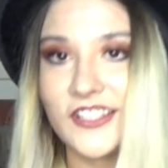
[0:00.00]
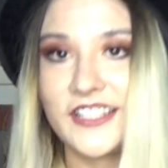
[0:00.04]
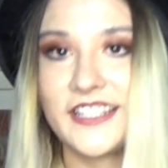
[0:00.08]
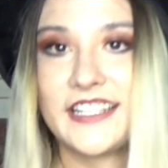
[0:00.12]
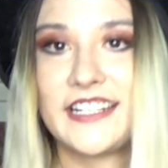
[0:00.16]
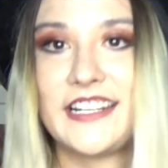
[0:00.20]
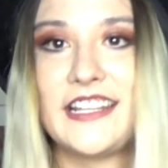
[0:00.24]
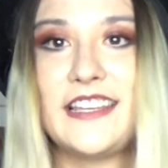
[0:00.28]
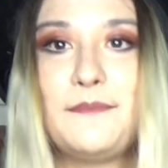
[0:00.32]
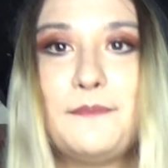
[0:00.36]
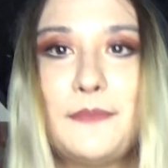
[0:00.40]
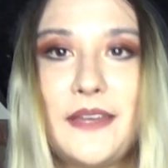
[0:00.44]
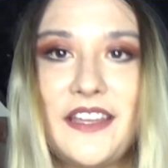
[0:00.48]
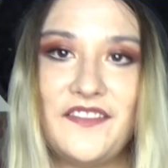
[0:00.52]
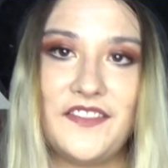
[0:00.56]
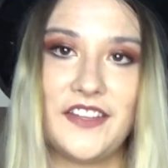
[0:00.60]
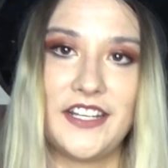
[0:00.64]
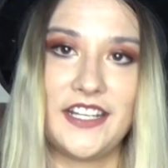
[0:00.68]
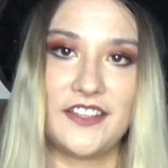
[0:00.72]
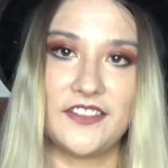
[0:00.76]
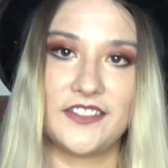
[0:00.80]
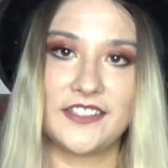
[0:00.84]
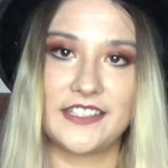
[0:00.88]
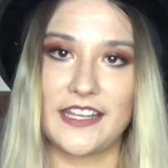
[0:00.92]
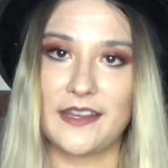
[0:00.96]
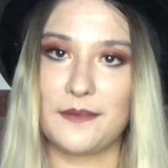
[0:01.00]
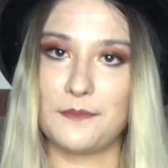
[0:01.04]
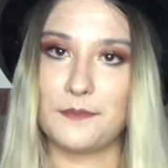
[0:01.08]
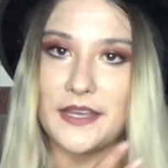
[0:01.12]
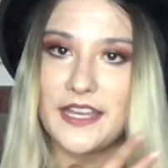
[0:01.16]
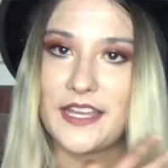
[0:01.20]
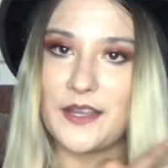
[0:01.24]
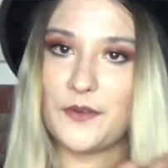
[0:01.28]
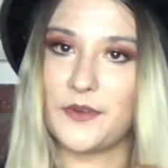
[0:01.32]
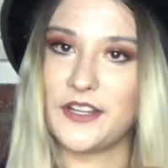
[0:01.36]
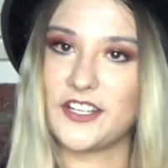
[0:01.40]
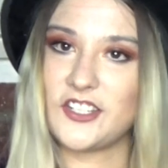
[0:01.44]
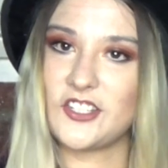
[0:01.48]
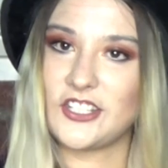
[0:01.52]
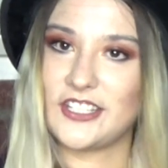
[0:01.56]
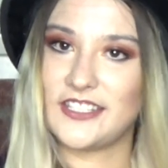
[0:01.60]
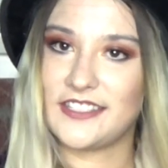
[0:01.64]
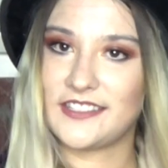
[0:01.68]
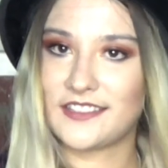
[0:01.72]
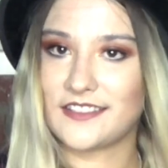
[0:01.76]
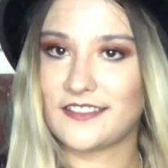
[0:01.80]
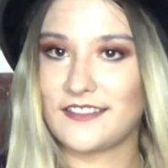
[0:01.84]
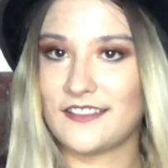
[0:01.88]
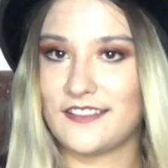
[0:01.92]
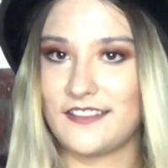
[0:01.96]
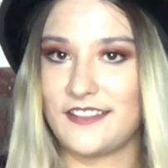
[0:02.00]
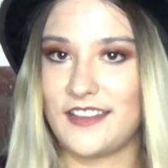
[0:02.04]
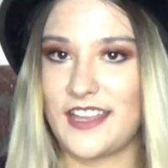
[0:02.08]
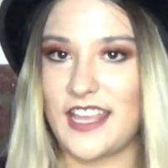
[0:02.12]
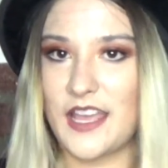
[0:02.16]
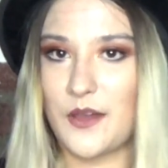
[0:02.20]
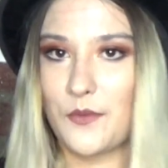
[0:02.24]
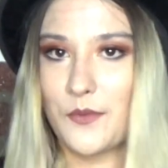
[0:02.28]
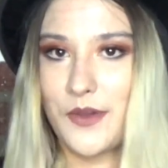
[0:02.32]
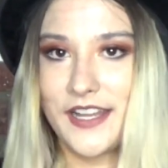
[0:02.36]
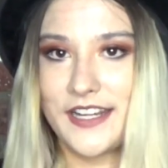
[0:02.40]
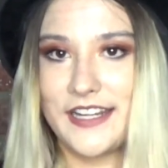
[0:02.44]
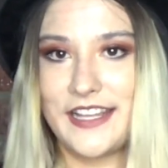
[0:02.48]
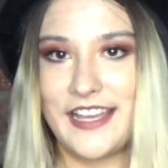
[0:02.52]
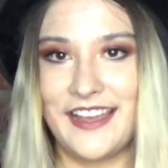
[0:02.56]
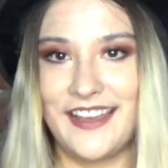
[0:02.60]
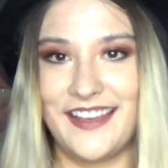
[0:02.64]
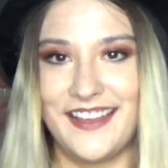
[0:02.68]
gonna end my video saying bye, witches? Yeah, why not?